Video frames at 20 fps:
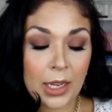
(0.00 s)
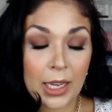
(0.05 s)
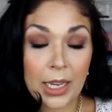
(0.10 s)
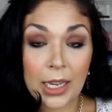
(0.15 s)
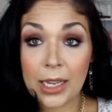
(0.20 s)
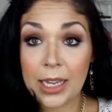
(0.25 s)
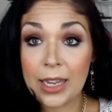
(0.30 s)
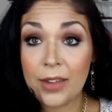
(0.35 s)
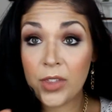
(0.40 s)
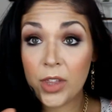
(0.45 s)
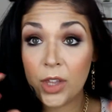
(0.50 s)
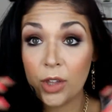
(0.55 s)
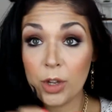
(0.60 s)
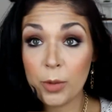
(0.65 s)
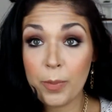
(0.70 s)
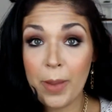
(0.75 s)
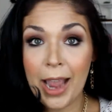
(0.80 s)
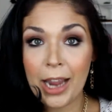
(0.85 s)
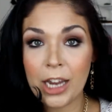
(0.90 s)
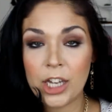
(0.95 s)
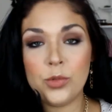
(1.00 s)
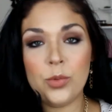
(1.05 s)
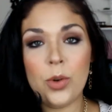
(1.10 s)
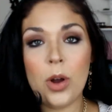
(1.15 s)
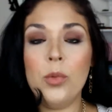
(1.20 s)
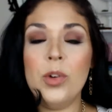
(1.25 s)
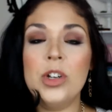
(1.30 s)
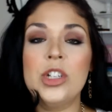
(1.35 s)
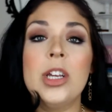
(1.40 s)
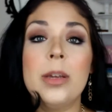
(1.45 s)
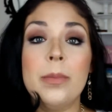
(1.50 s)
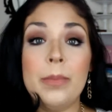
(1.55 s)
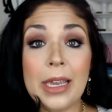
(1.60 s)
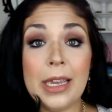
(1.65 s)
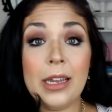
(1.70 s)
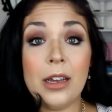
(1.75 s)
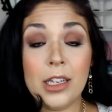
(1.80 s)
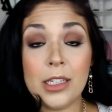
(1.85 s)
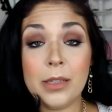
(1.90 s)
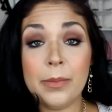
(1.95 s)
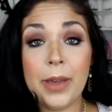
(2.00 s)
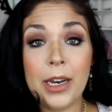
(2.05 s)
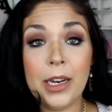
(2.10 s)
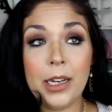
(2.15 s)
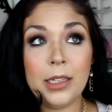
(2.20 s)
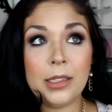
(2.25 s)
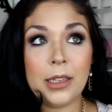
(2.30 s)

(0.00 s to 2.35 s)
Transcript: even though they're packaged well, which MBA Cosmetics,